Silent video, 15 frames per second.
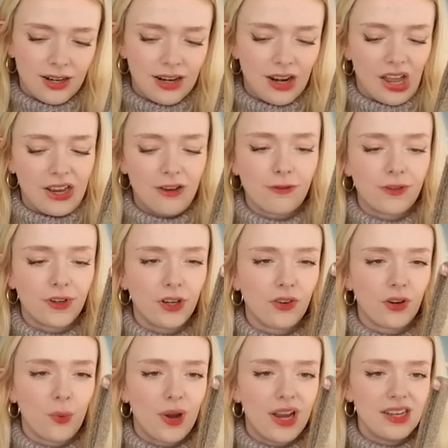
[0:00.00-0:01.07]
light
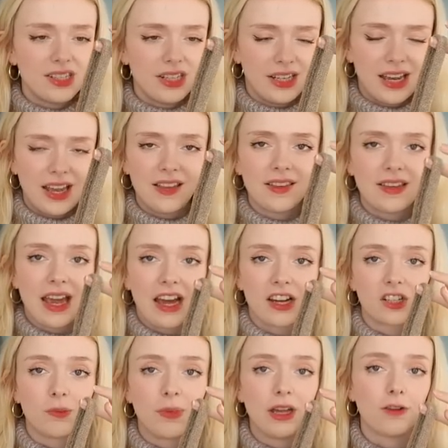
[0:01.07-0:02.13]
fingering weight, I guess,
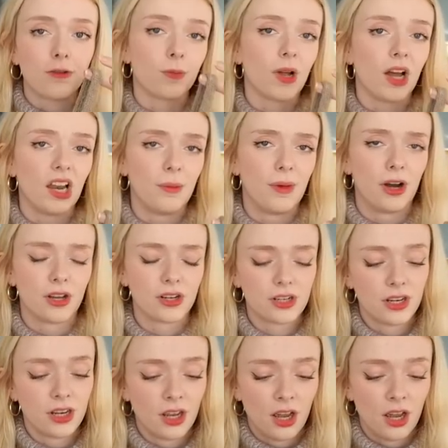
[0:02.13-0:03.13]
cashmere from colourmart.